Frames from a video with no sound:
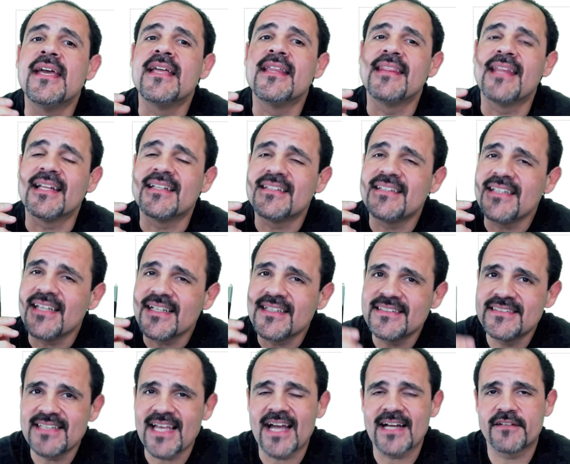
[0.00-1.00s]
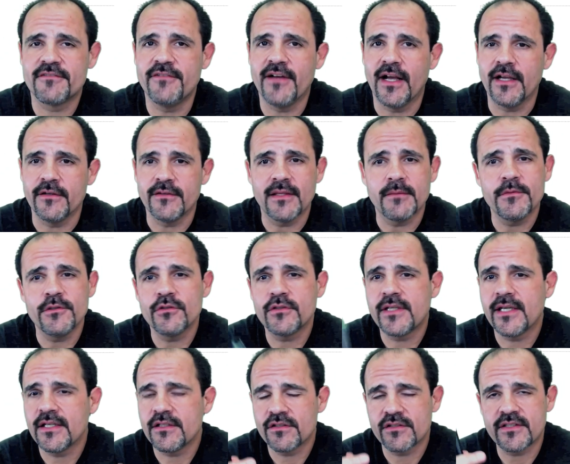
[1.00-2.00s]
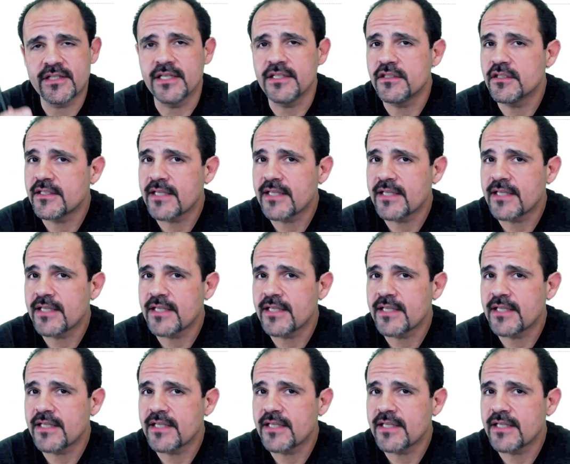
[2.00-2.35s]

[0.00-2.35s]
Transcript: that's the exact value. That means you can't just take